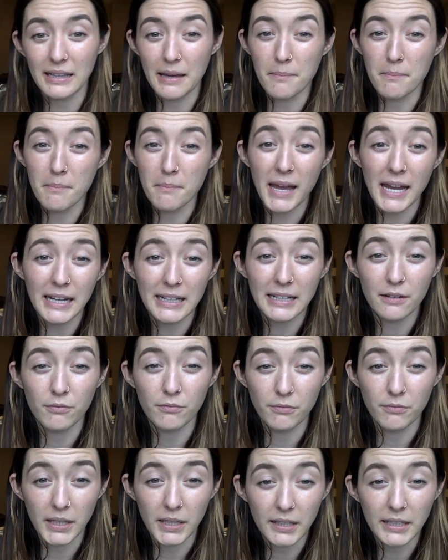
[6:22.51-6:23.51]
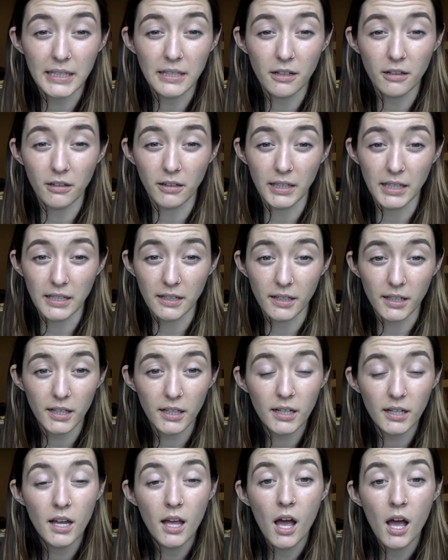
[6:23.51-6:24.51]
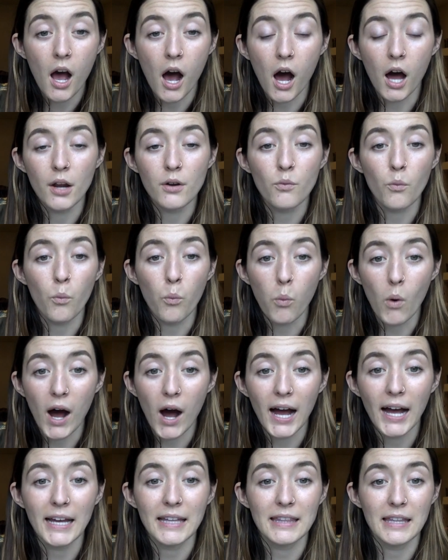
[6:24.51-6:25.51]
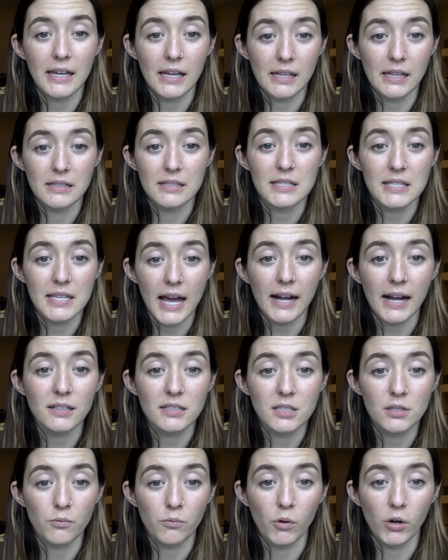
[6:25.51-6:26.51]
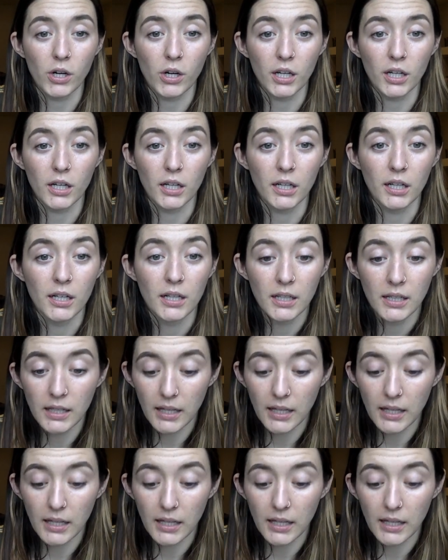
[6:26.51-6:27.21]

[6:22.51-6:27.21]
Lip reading: That made it really clear on why the insects were